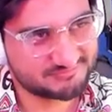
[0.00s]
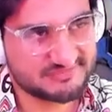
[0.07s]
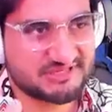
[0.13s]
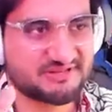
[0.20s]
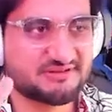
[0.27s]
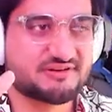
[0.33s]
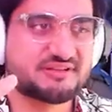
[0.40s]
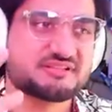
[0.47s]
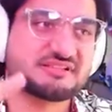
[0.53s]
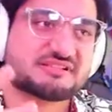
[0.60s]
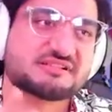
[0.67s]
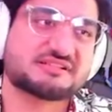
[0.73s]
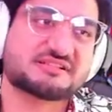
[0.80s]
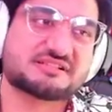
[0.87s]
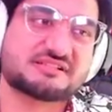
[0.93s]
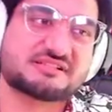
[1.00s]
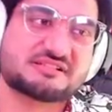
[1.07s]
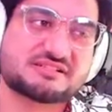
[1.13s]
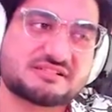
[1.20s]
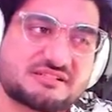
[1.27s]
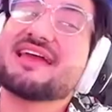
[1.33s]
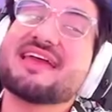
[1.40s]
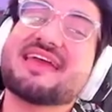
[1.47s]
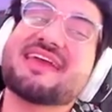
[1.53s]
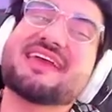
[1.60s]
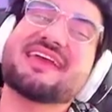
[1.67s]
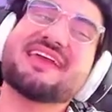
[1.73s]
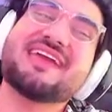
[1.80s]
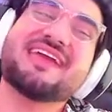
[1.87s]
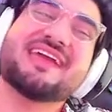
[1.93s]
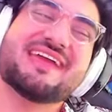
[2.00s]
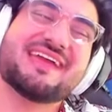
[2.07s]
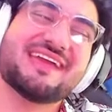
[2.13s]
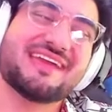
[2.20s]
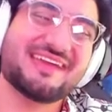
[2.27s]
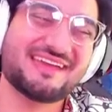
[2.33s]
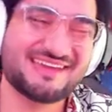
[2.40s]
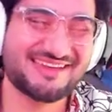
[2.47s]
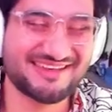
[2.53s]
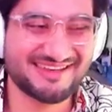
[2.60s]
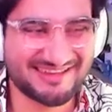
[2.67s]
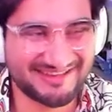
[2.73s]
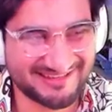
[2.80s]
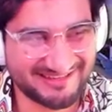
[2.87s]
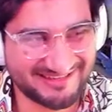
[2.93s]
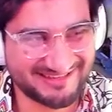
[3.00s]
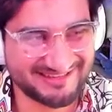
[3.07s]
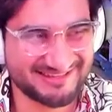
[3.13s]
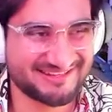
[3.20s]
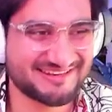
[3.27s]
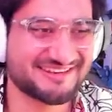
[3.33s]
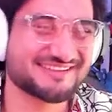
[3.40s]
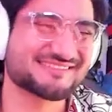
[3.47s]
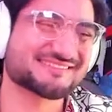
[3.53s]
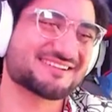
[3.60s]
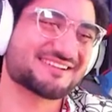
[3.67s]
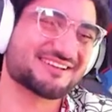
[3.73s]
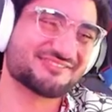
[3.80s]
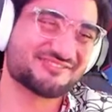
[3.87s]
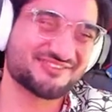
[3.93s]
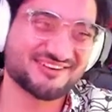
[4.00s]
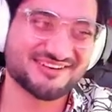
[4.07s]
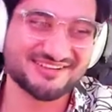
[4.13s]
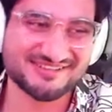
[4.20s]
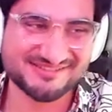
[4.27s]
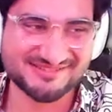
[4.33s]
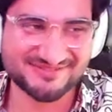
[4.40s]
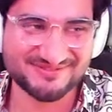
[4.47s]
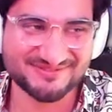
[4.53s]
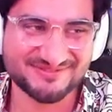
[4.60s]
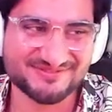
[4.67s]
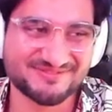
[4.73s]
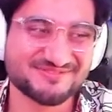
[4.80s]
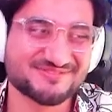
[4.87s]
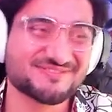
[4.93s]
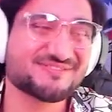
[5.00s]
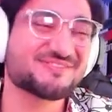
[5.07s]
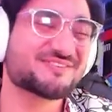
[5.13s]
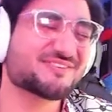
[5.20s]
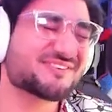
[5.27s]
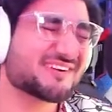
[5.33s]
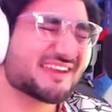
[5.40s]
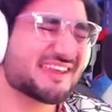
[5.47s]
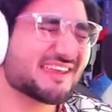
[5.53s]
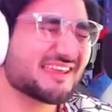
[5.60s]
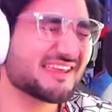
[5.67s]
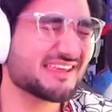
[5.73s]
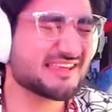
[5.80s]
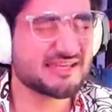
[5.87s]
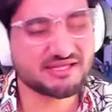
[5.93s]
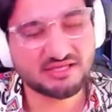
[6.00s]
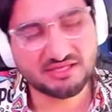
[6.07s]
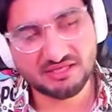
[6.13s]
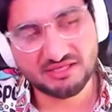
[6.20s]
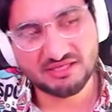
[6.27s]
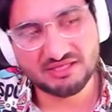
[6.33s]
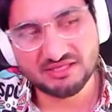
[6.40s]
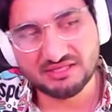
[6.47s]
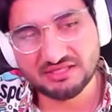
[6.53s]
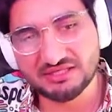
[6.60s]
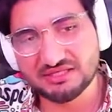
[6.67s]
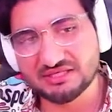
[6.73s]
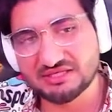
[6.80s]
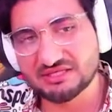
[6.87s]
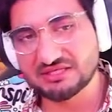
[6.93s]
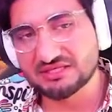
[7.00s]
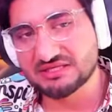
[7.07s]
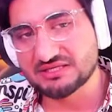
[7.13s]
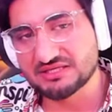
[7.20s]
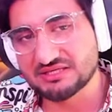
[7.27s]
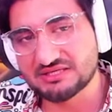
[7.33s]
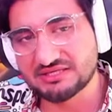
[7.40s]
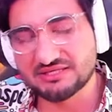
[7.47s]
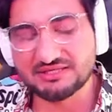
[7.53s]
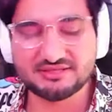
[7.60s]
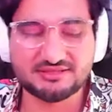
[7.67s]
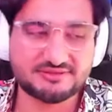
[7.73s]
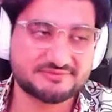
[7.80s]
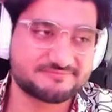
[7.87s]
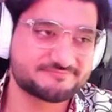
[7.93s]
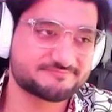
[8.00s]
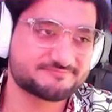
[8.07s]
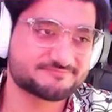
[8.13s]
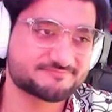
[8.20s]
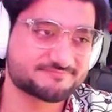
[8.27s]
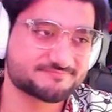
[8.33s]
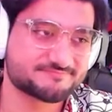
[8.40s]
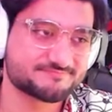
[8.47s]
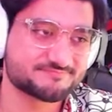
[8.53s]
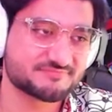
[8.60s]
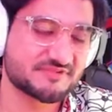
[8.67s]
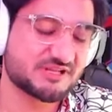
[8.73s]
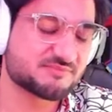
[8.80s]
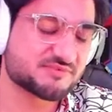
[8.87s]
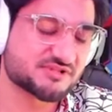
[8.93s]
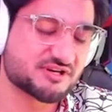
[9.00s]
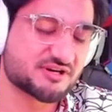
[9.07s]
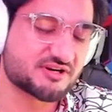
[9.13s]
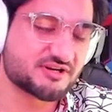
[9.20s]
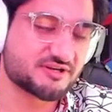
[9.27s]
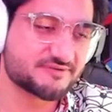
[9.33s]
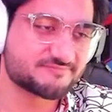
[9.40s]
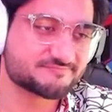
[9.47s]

There it is. Hey! It is the never-ending story. It might take me a couple of weeks. I'm sorry.